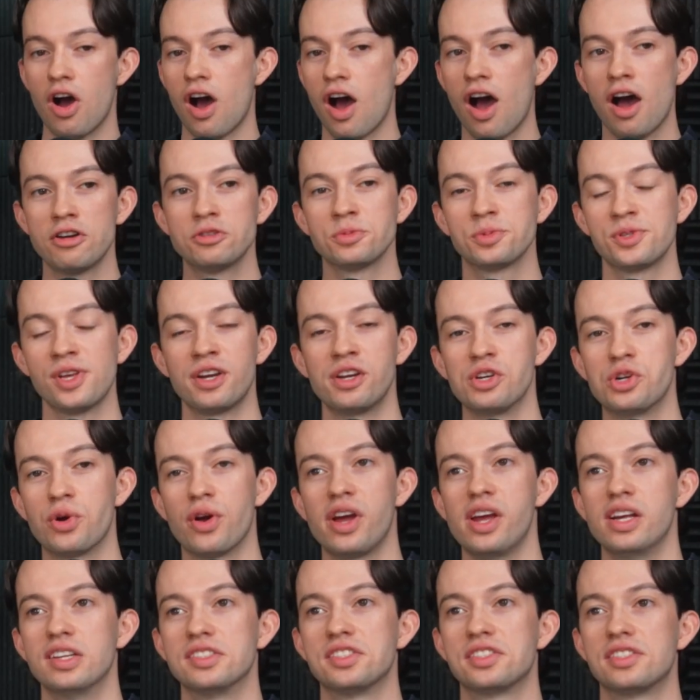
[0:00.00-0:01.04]
I 100%
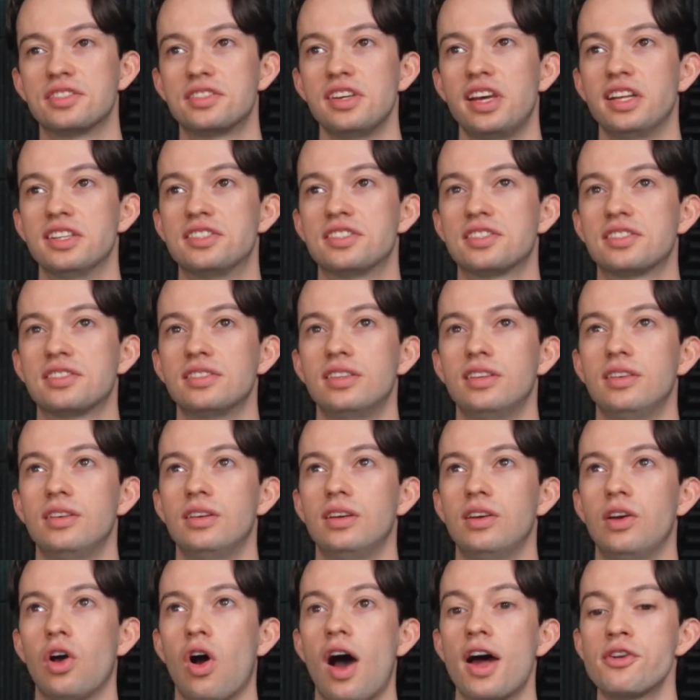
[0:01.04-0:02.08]
agree. It's
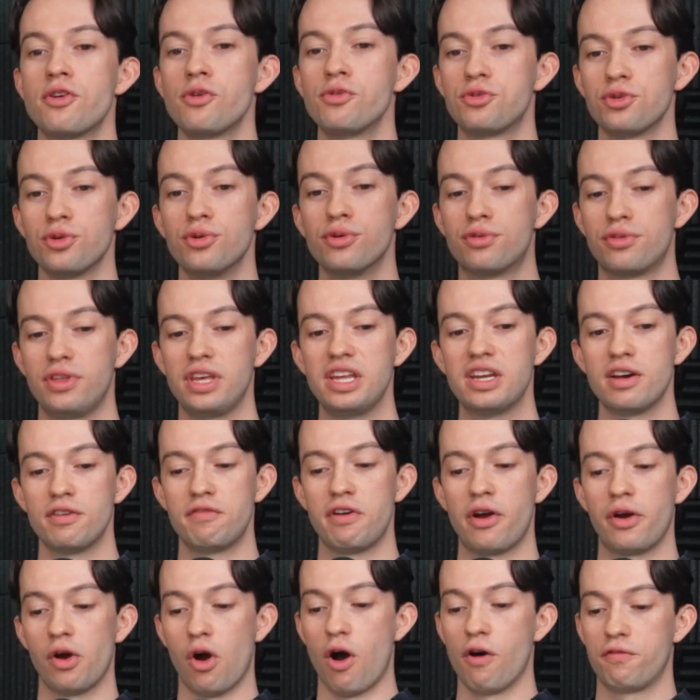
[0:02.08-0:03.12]
I don't do theatre
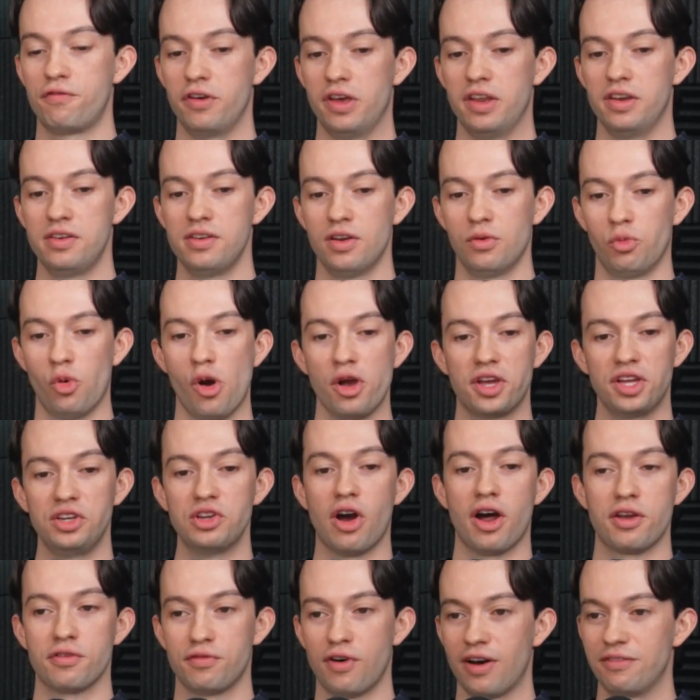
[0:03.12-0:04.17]
very often, working
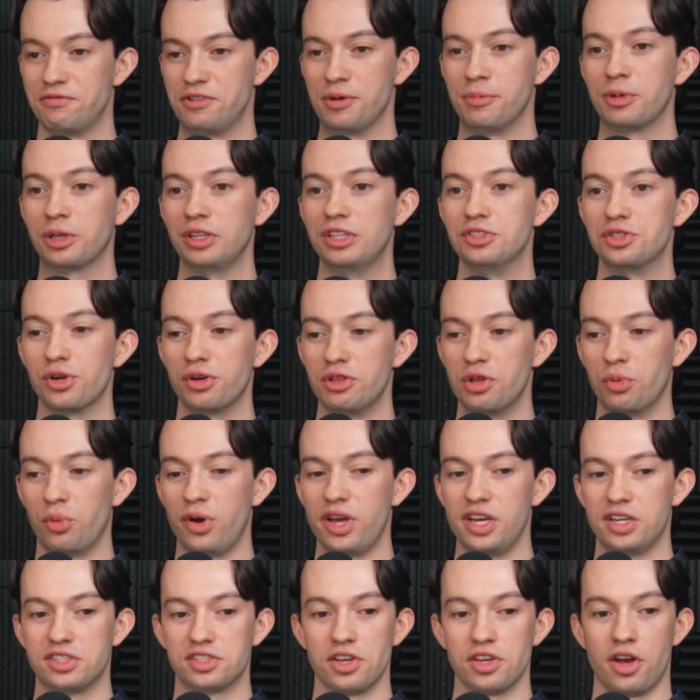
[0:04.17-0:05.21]
9 to 5 typically during the
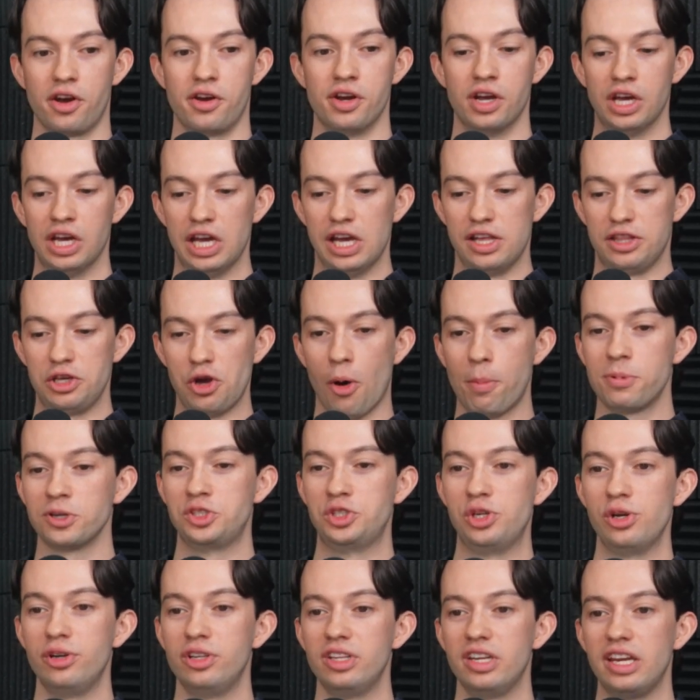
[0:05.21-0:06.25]
week. So the
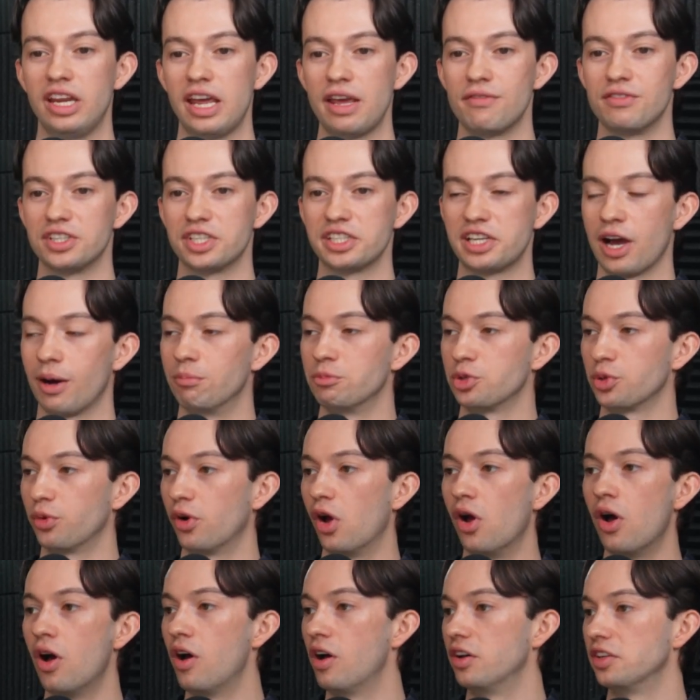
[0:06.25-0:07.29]
opportunity even to come to
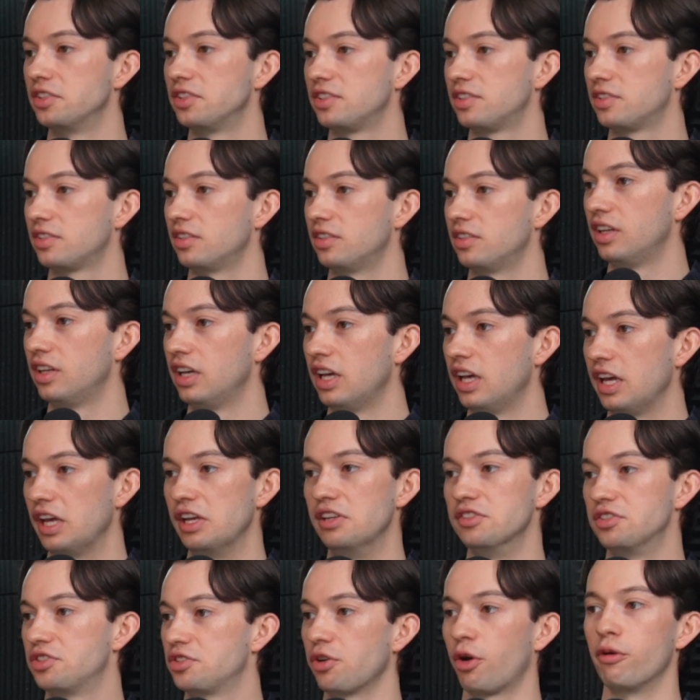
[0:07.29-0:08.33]
rehearse
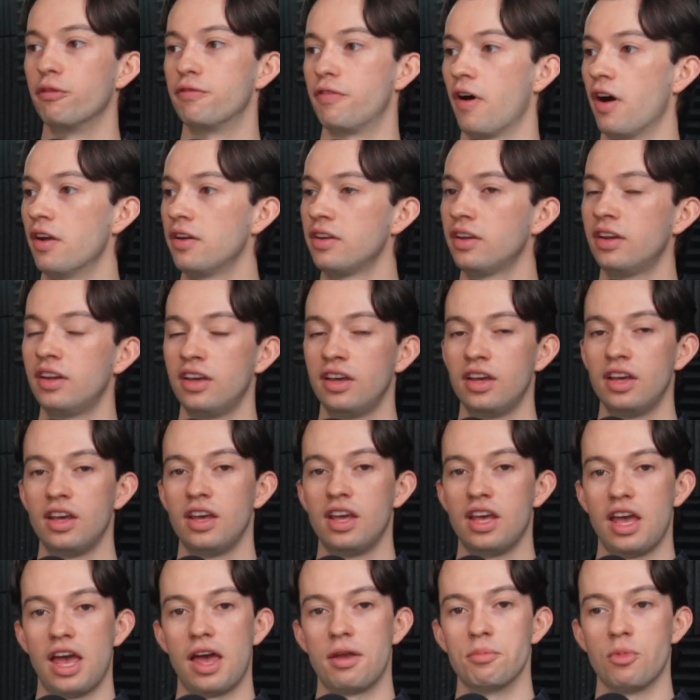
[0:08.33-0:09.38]
is so fun.
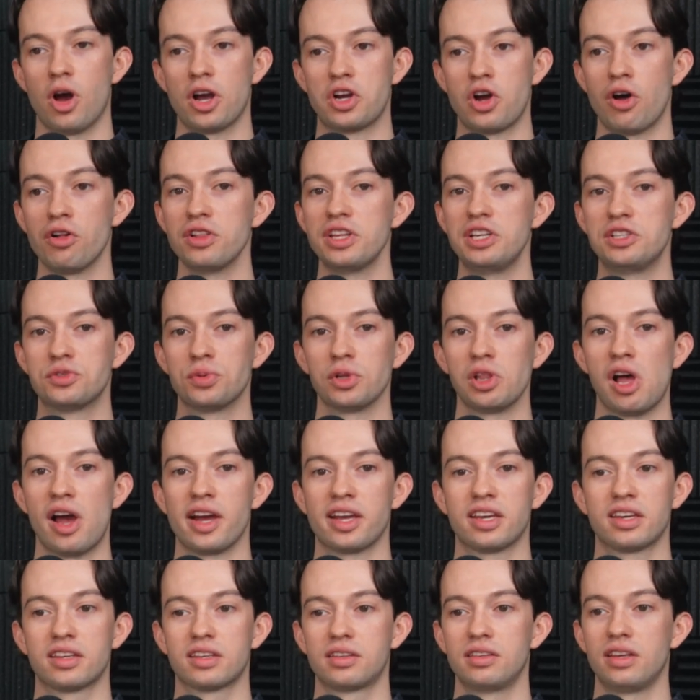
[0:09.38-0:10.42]
And my colleagues were like,
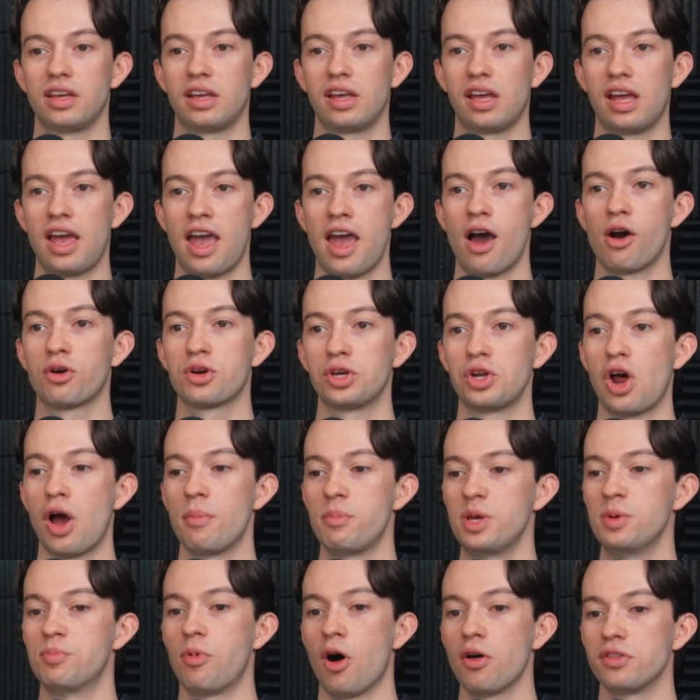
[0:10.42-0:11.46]
how can I
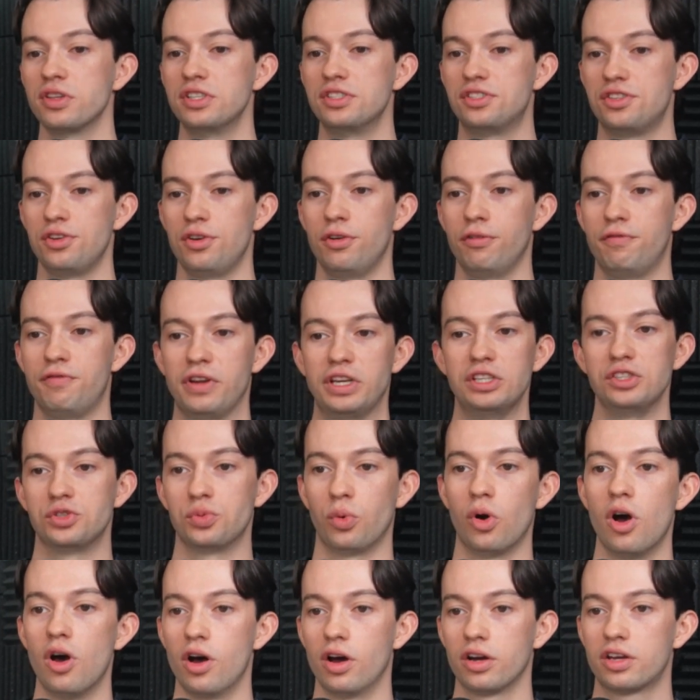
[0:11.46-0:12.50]
be bothered to finish
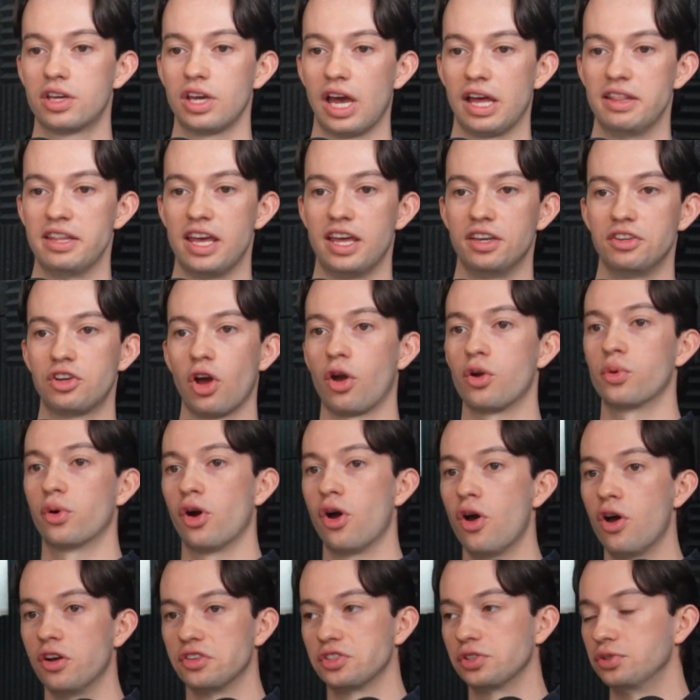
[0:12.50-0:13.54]
work and then go to
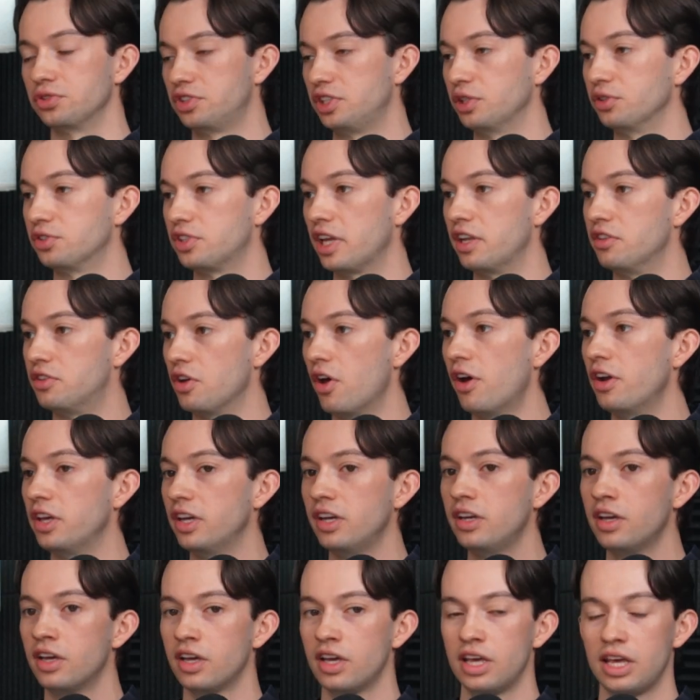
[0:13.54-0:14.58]
rehearsal till
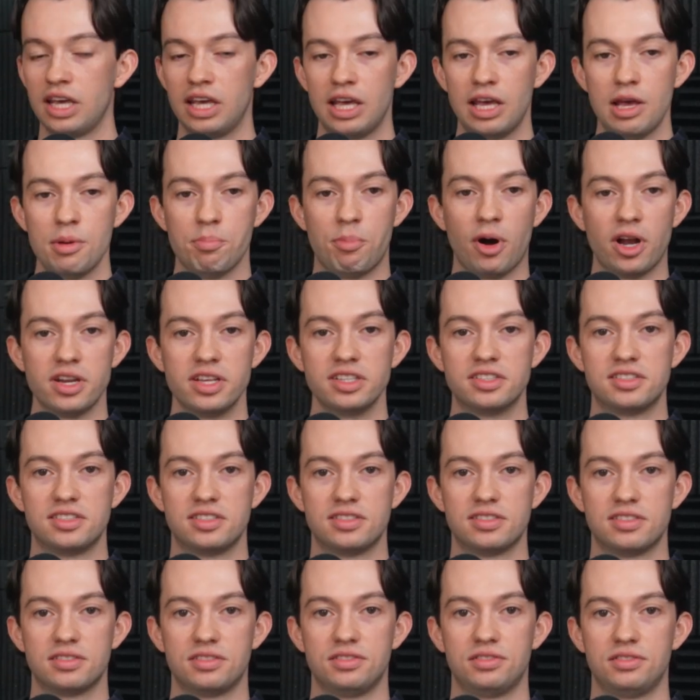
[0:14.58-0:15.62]
10:30? But
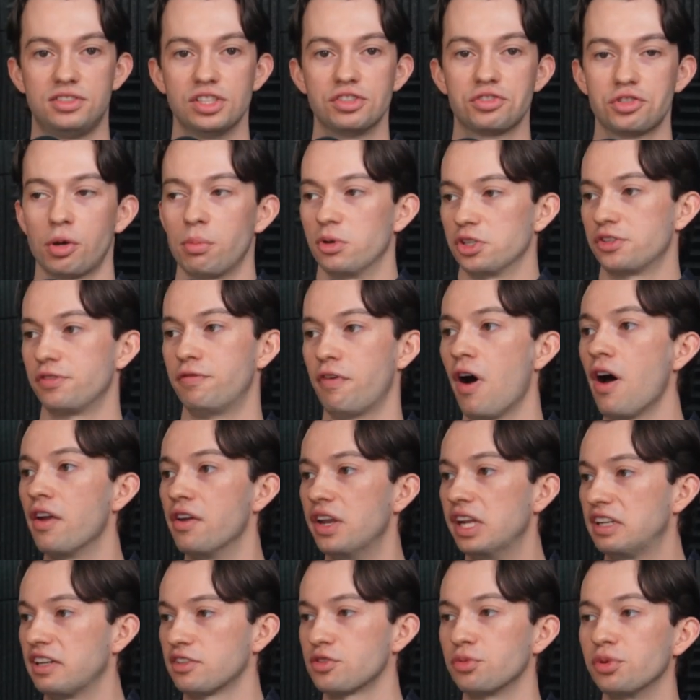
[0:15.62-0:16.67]
it's just so much fun.
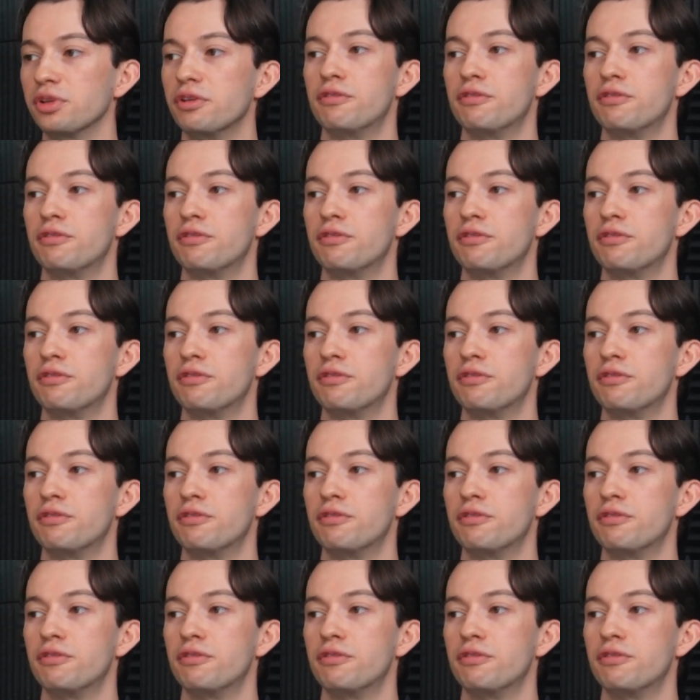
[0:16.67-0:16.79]
It doesn't really